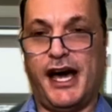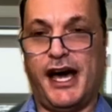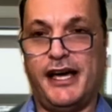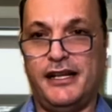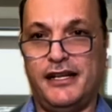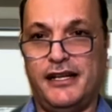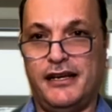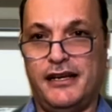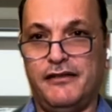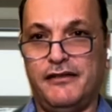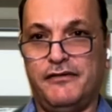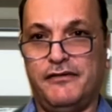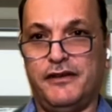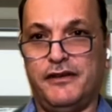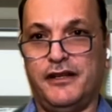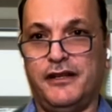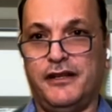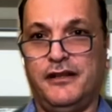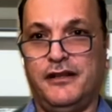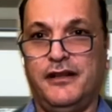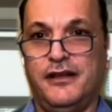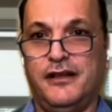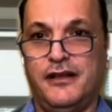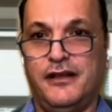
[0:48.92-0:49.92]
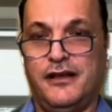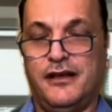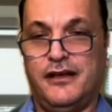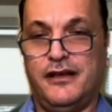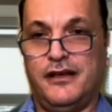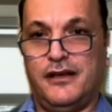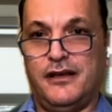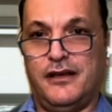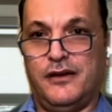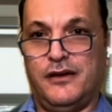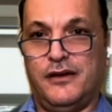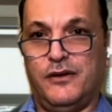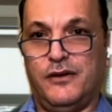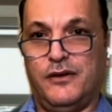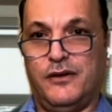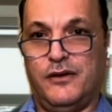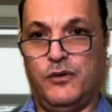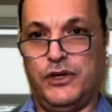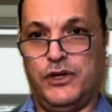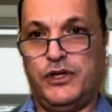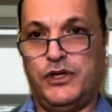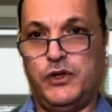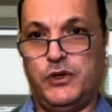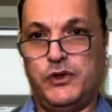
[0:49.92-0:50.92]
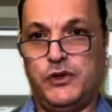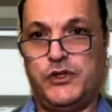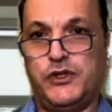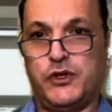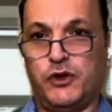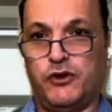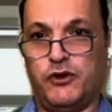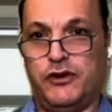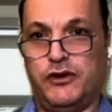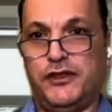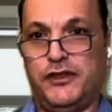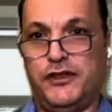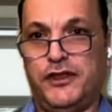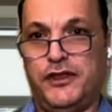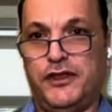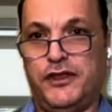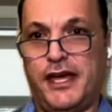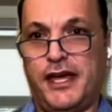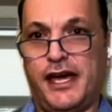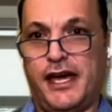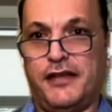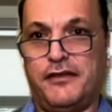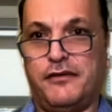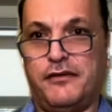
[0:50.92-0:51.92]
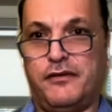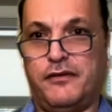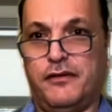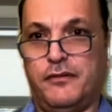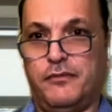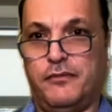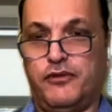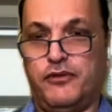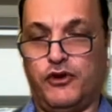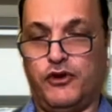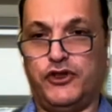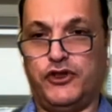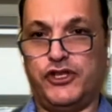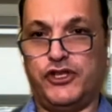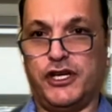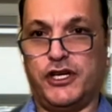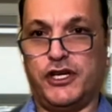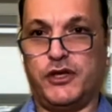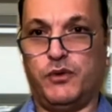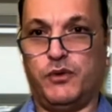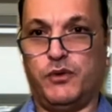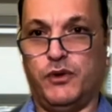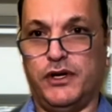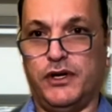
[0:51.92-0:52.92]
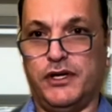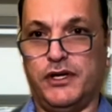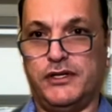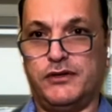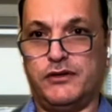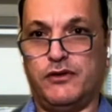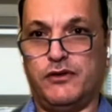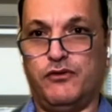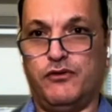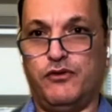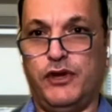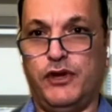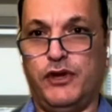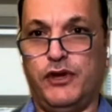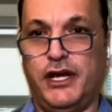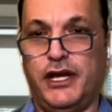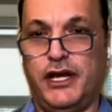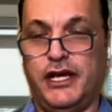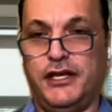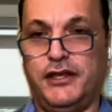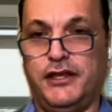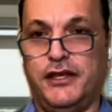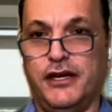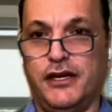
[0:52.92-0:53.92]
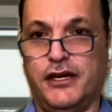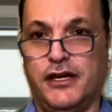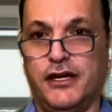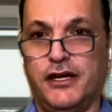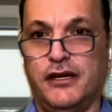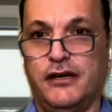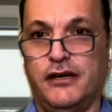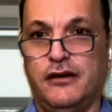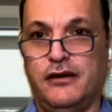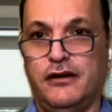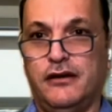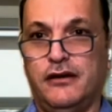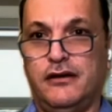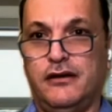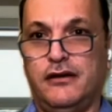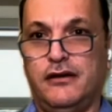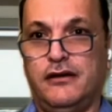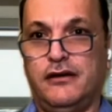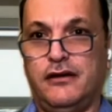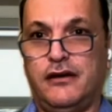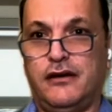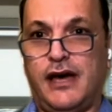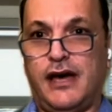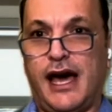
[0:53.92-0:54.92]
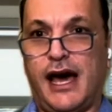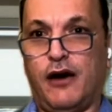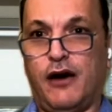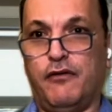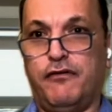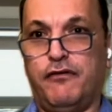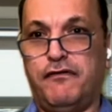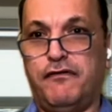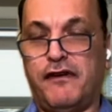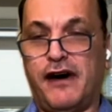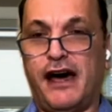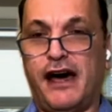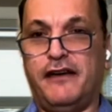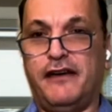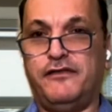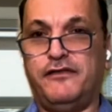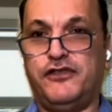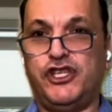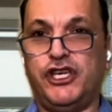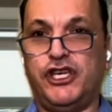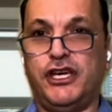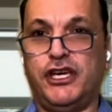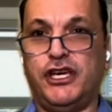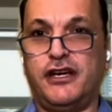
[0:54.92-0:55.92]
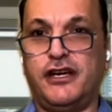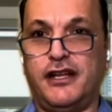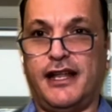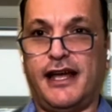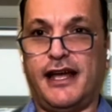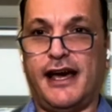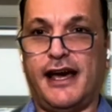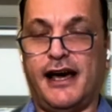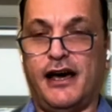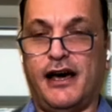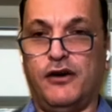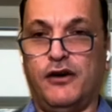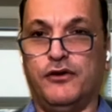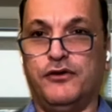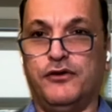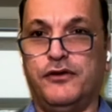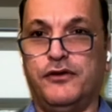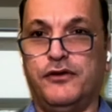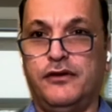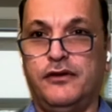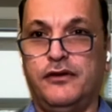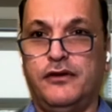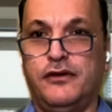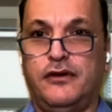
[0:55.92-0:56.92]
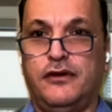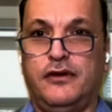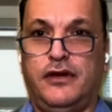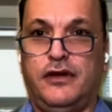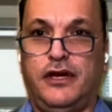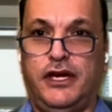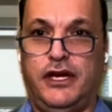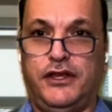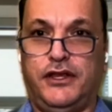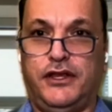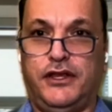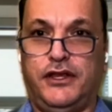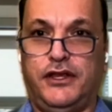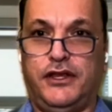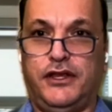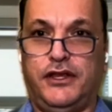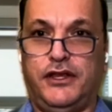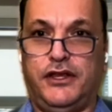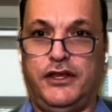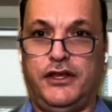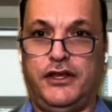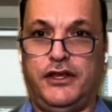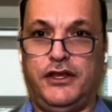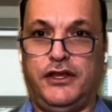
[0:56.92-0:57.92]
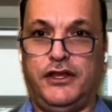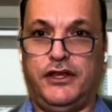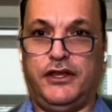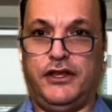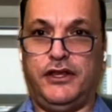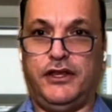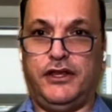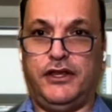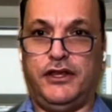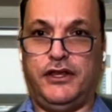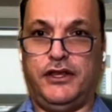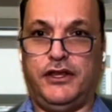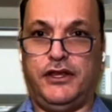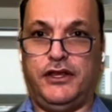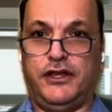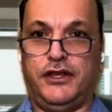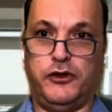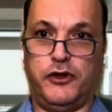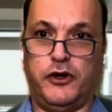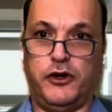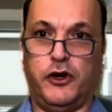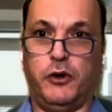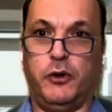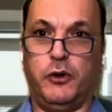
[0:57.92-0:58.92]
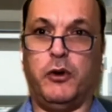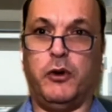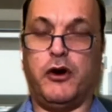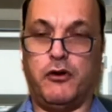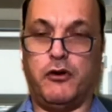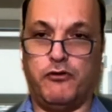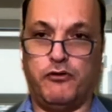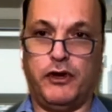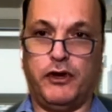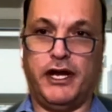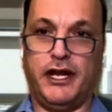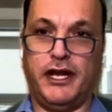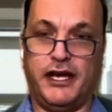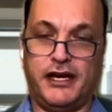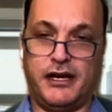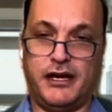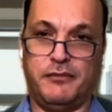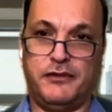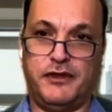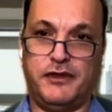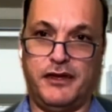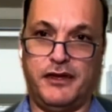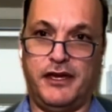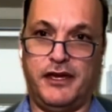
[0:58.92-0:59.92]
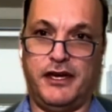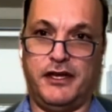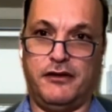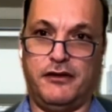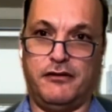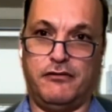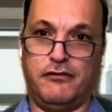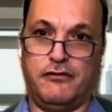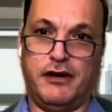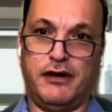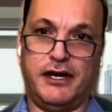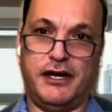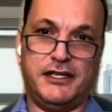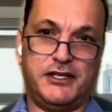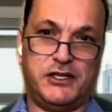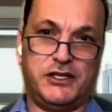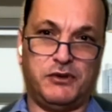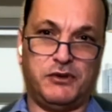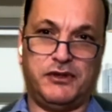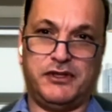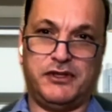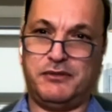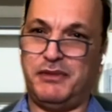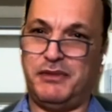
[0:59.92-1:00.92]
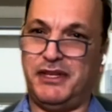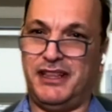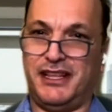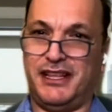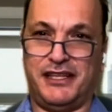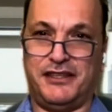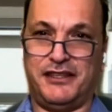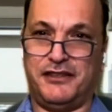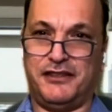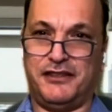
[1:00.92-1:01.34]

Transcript: at a high level, what you saw in that project was really how 5G cloud and Industry 4.0 really come together, right? So